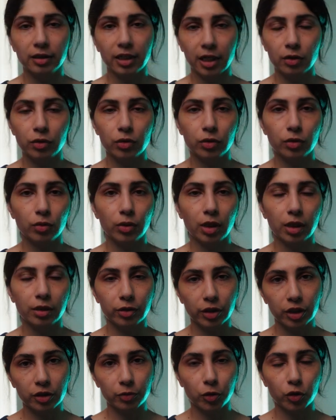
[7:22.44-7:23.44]
tend to
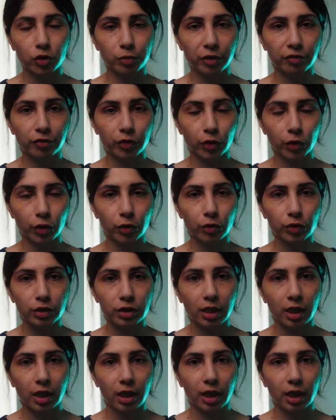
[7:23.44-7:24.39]
underexpose my photos,